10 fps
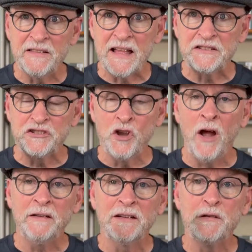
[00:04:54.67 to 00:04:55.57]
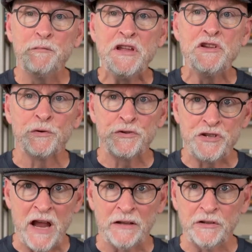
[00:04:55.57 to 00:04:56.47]
That's not going to be your
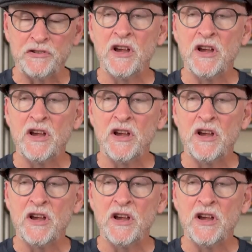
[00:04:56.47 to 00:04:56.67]
challenge.